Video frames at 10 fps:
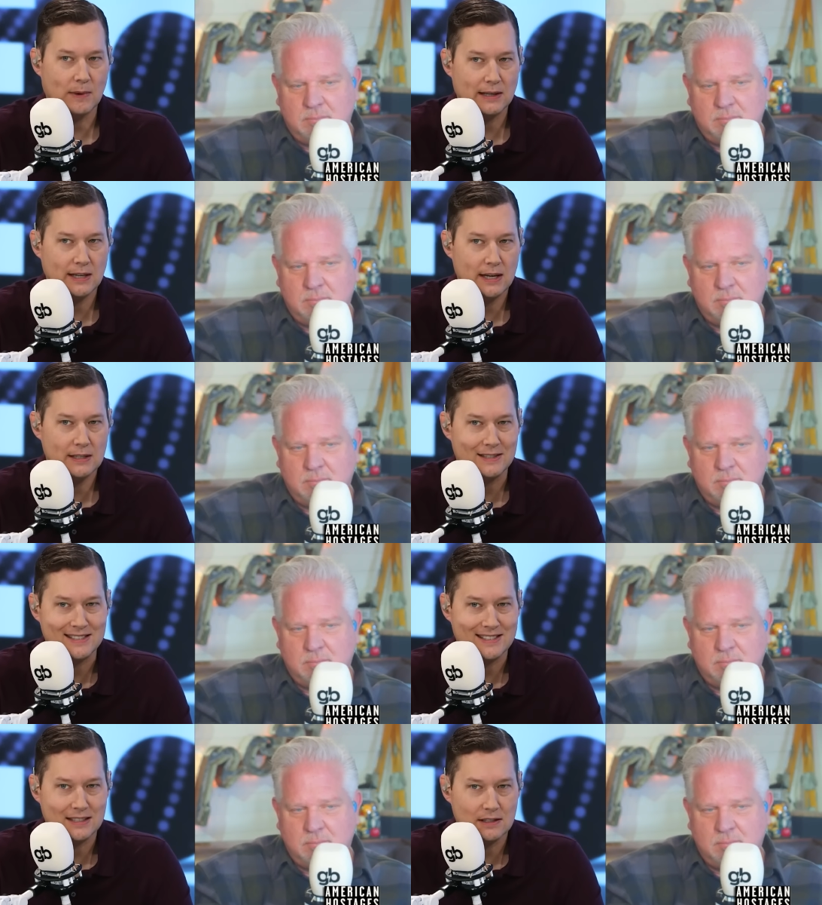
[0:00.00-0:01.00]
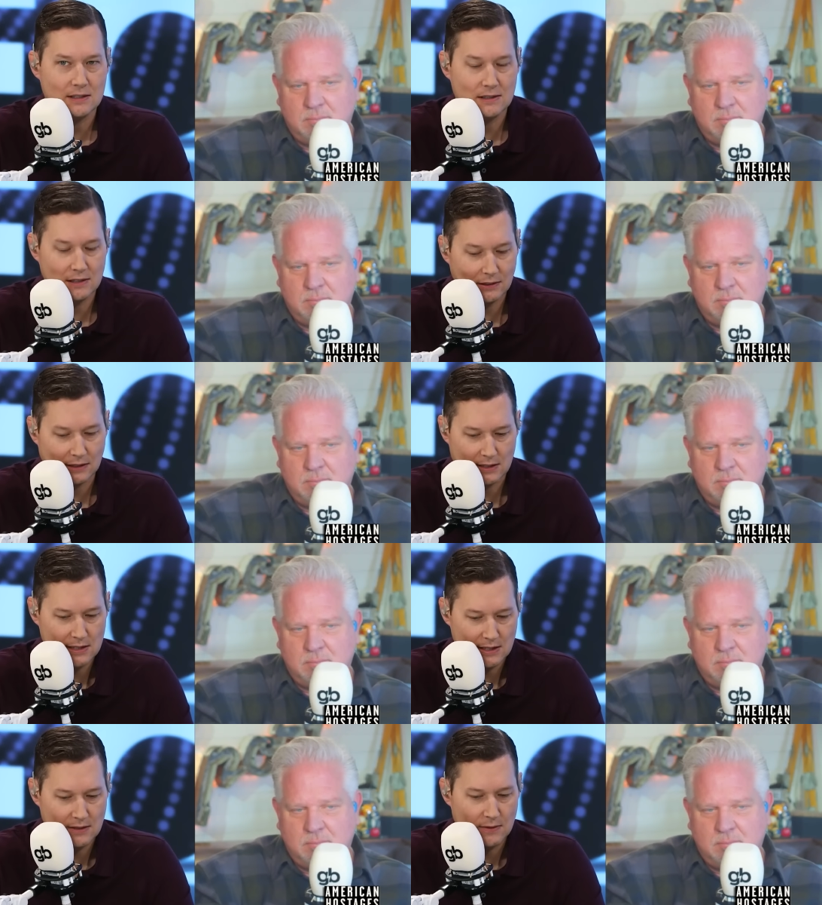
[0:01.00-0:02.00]
Speaker 1: my taste is, is still
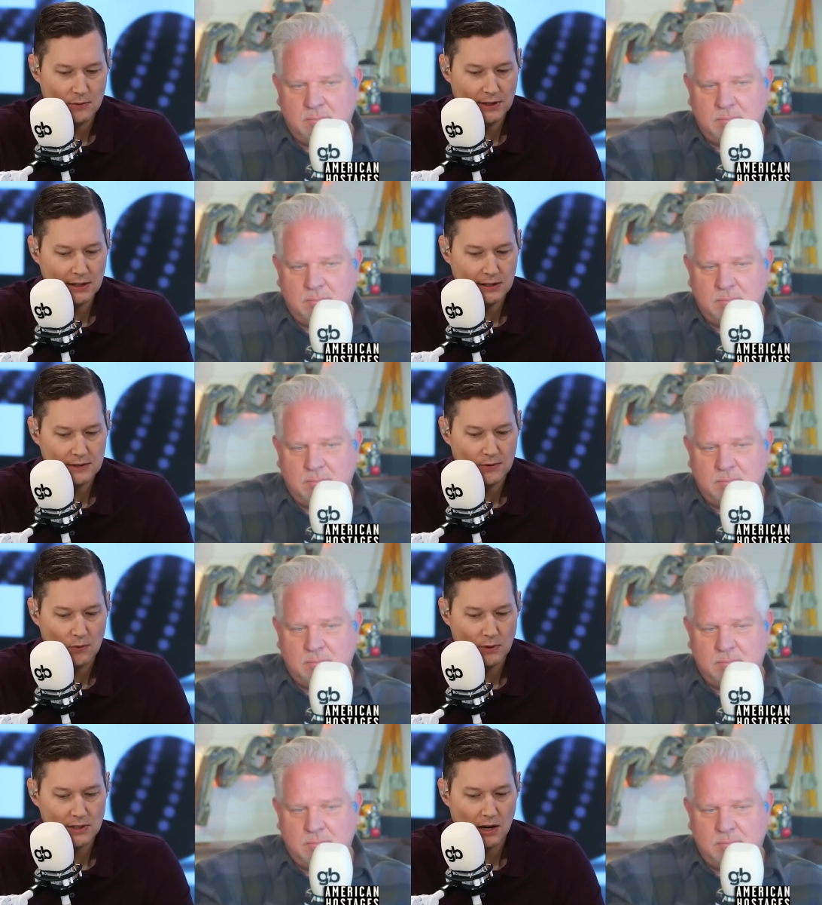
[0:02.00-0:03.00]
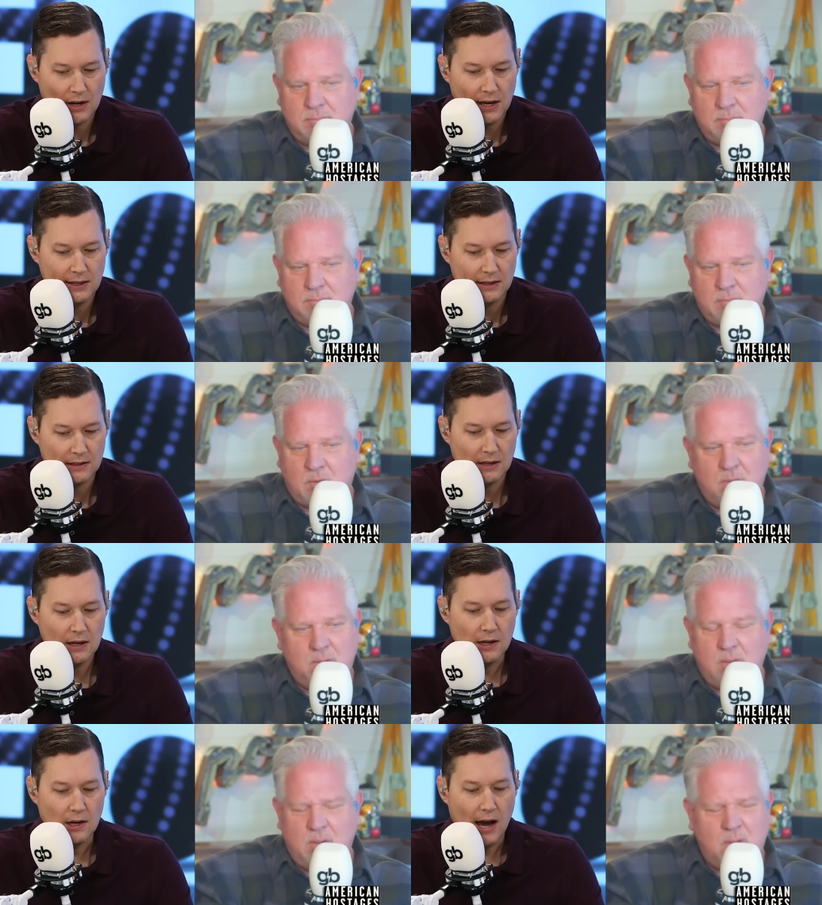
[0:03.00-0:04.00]
excessive and ridiculous for what's gone on here.
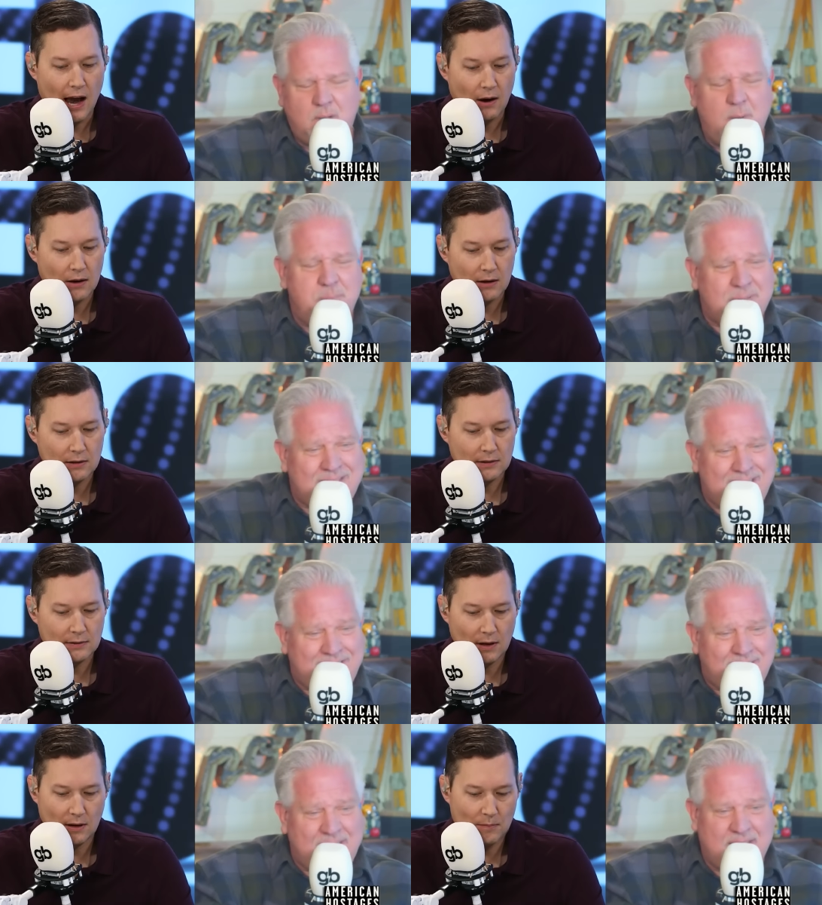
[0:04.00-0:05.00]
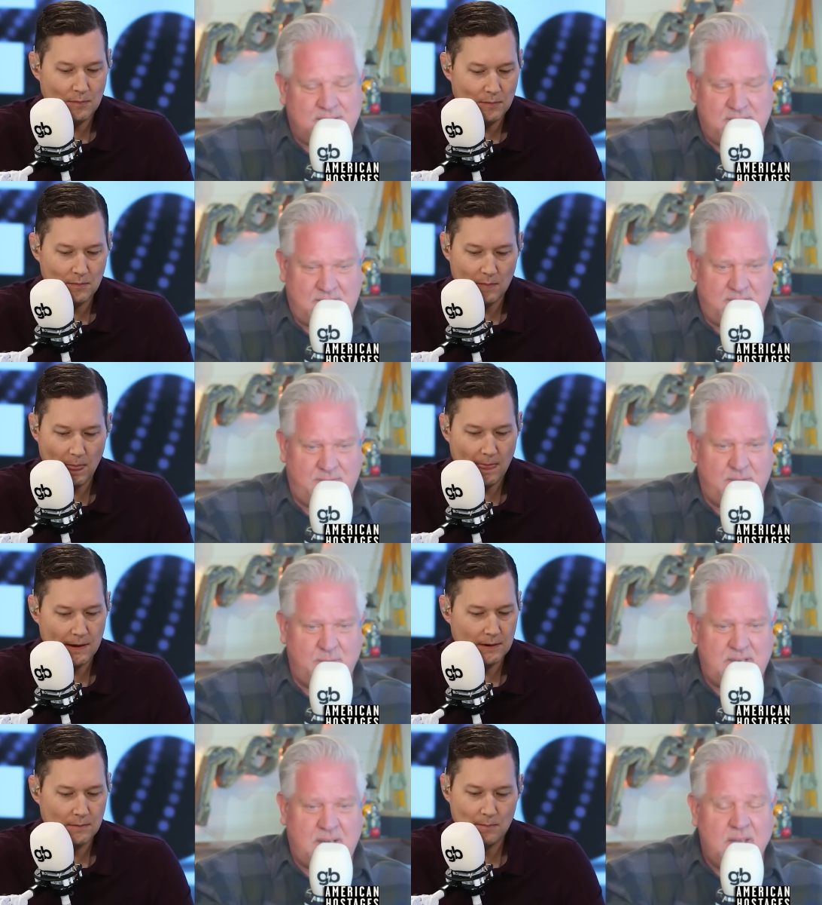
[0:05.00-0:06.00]
Completely How, uh, excessive and
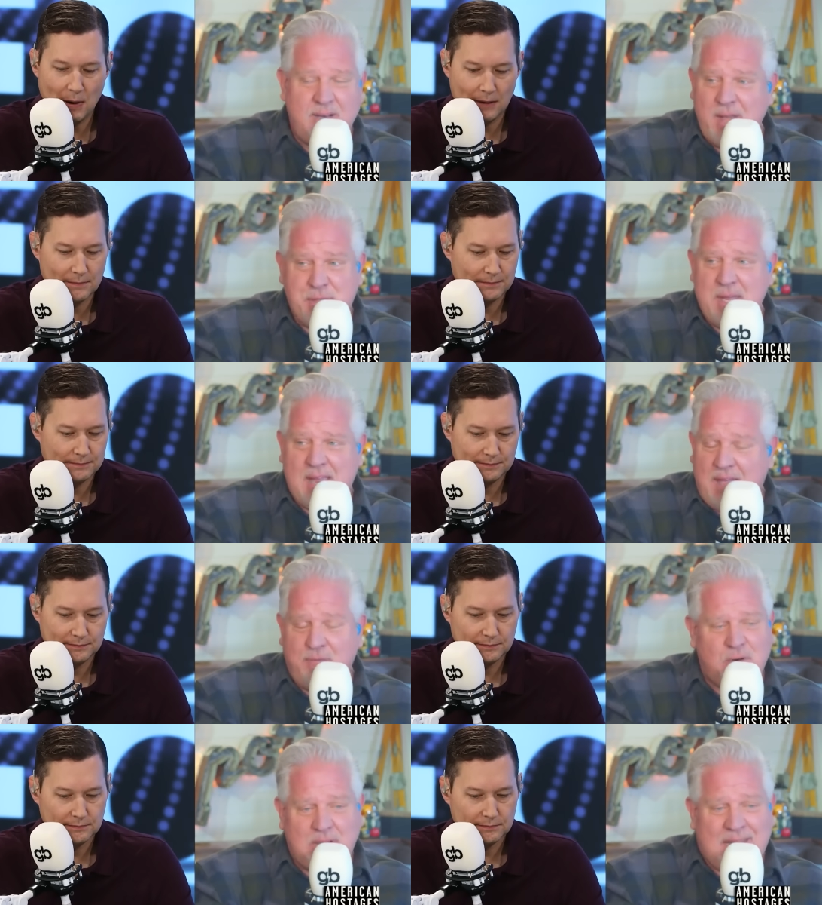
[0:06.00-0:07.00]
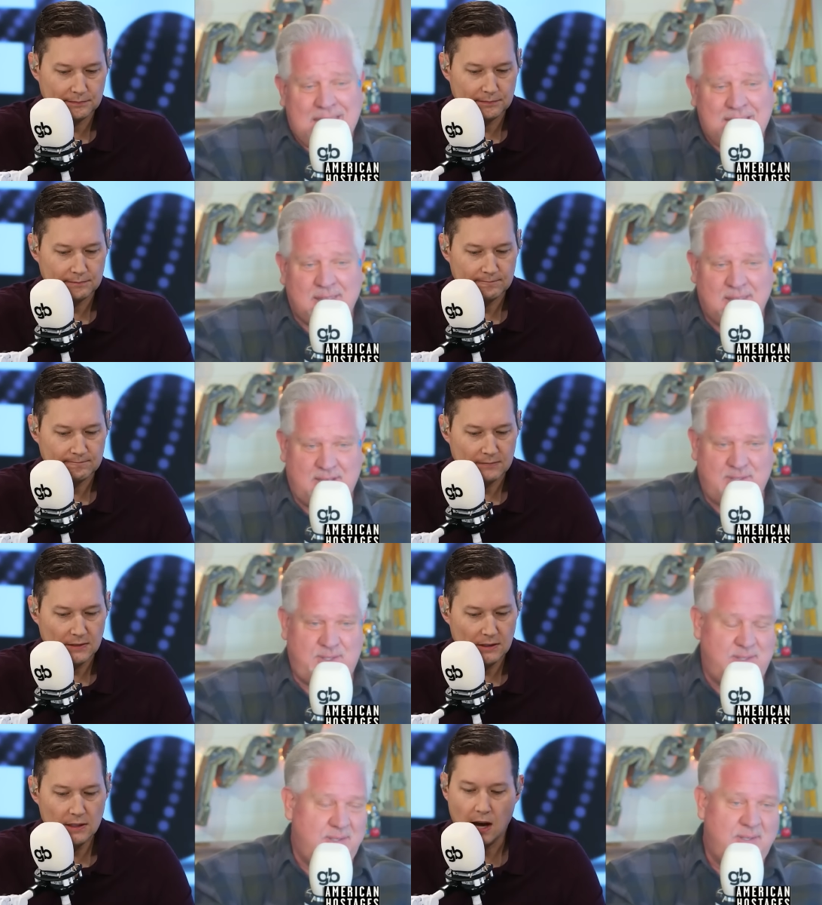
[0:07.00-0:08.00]
ridiculous.
Speaker 2: Nothing but, ever like
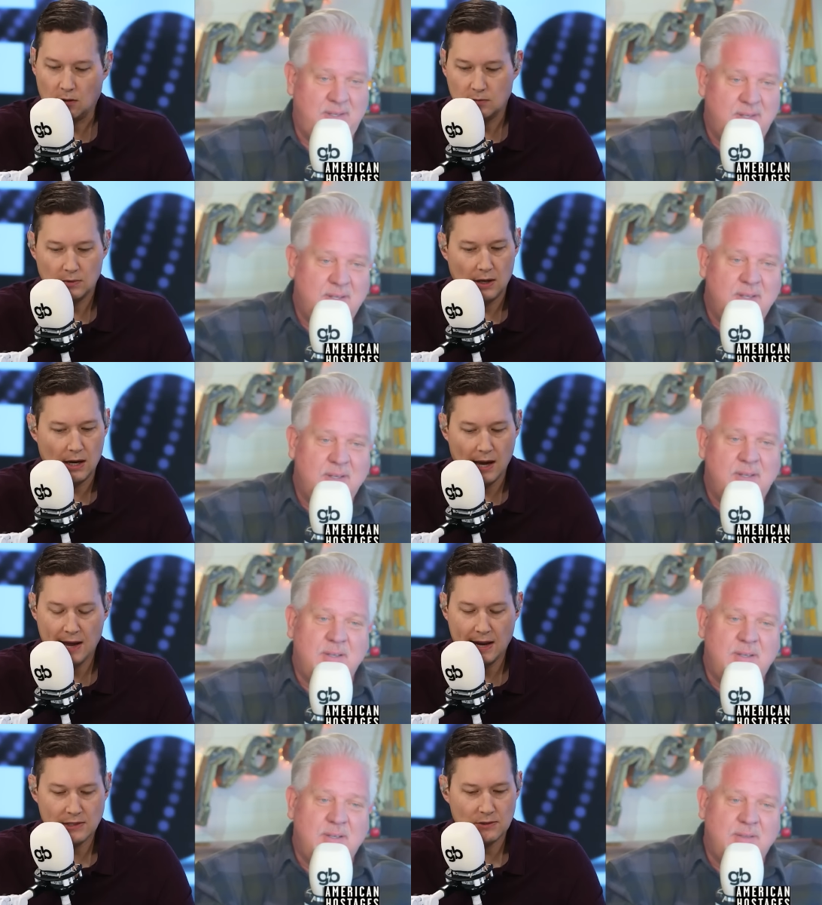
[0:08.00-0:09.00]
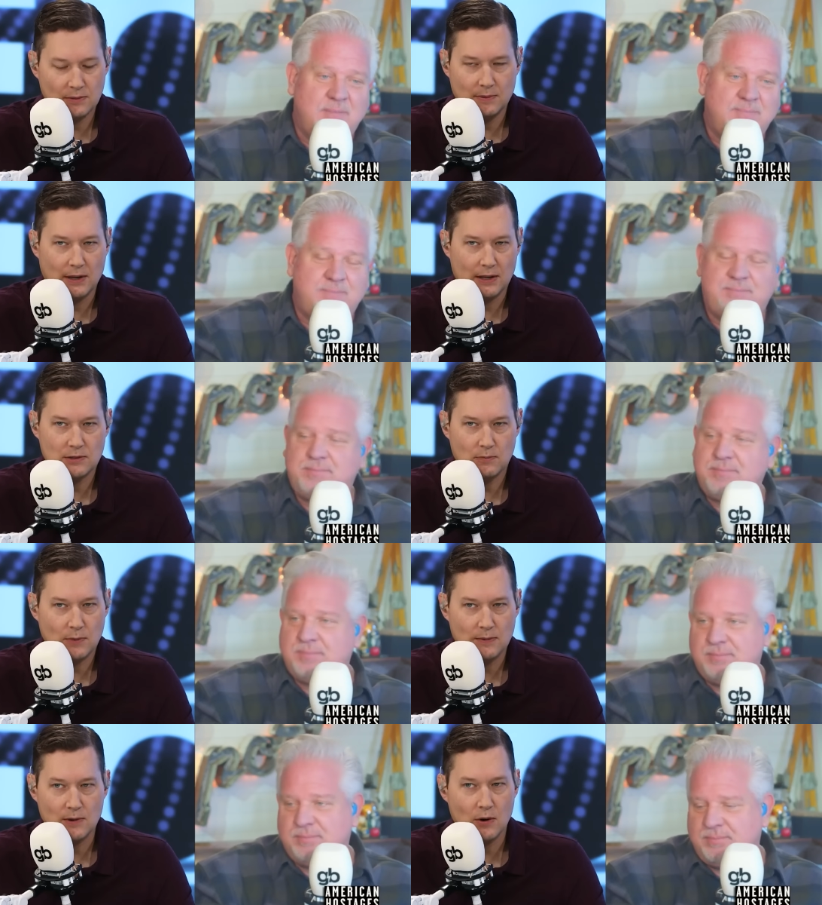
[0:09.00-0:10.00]
Speaker 1: this. No. Uh, and as you, you know, as you,
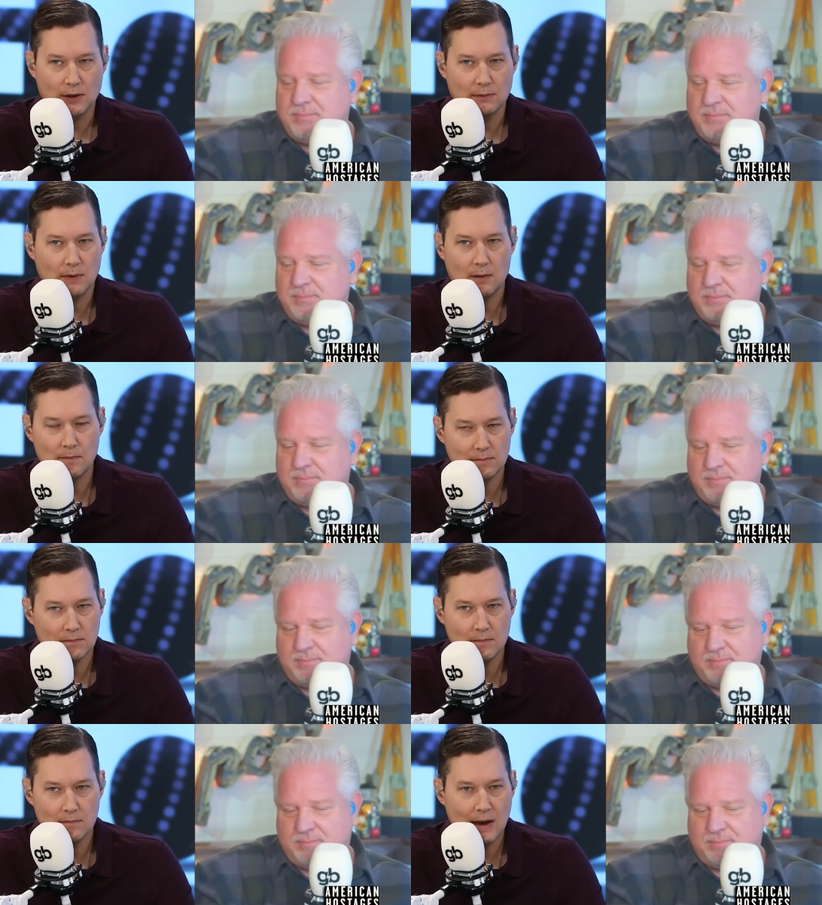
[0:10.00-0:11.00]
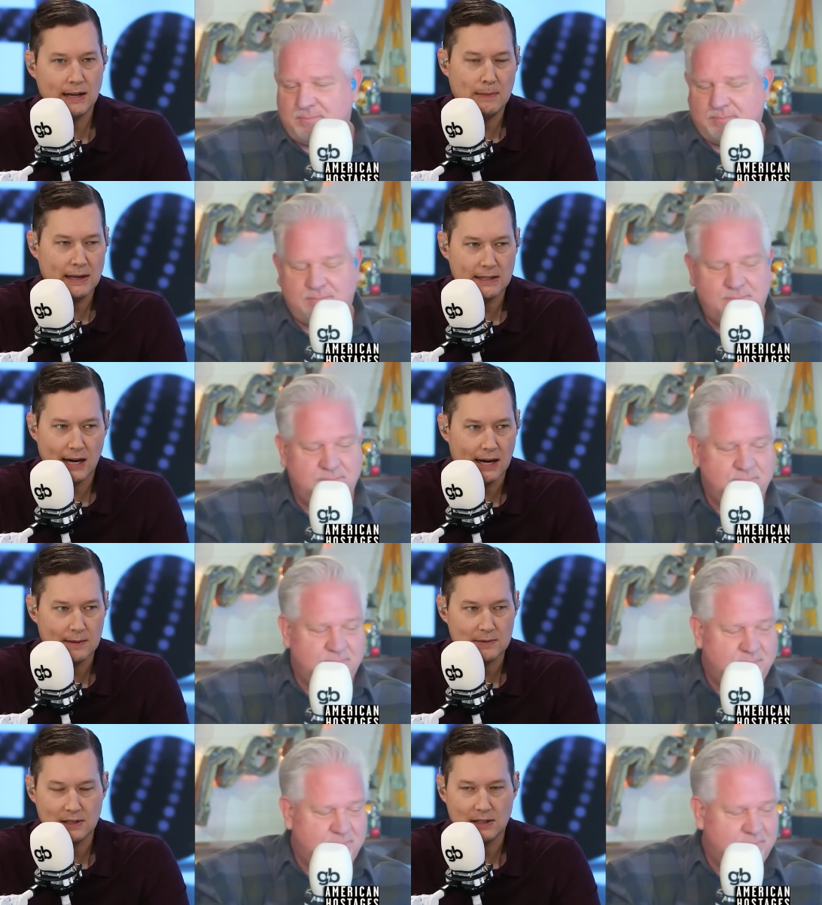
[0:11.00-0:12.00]
we've noted um, many, many times,